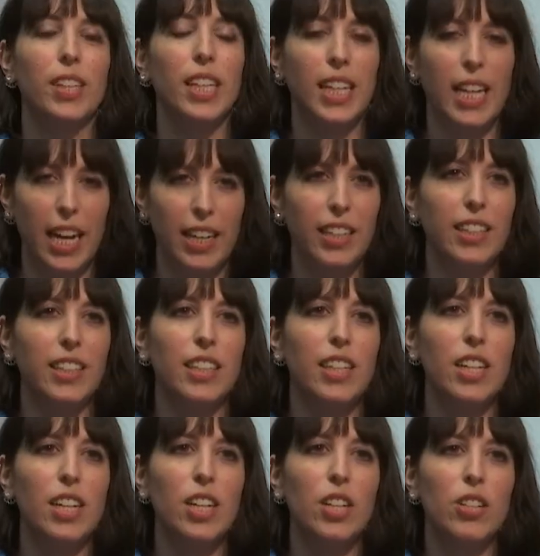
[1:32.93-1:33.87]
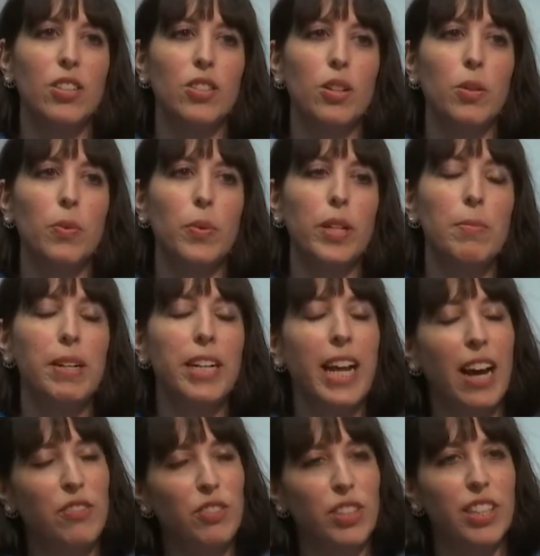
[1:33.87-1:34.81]
Got it. So what about
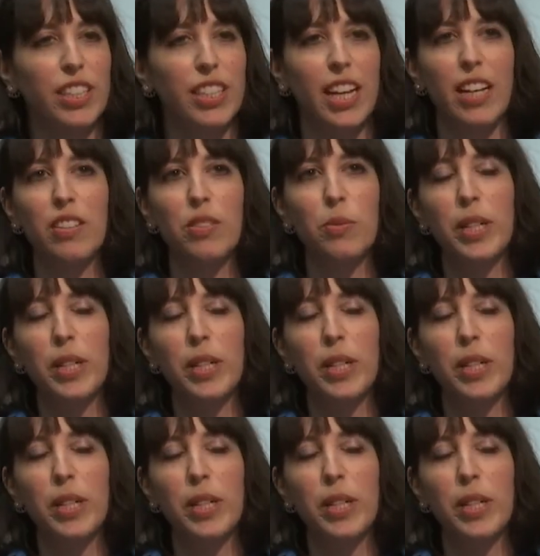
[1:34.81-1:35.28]
after the test?